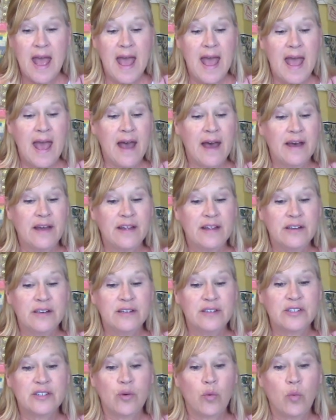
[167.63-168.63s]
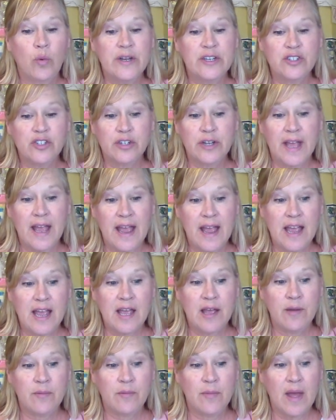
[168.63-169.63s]
And winter
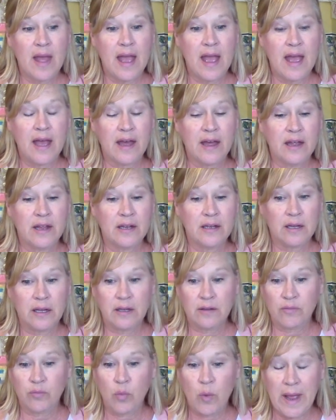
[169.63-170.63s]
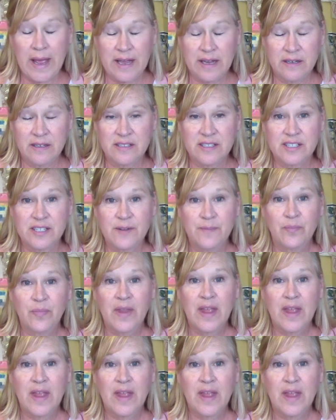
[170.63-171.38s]
came and went,